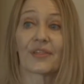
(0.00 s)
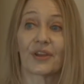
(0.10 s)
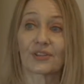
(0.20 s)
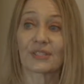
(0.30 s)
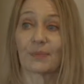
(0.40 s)

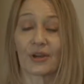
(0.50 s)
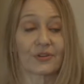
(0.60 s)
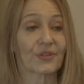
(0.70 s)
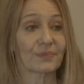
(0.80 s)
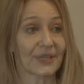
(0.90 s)
they're
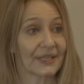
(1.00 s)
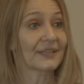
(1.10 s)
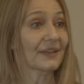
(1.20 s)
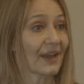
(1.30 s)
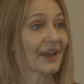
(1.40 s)
smarter than
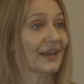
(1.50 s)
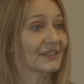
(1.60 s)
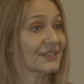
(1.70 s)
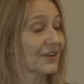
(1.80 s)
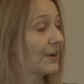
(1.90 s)
me, and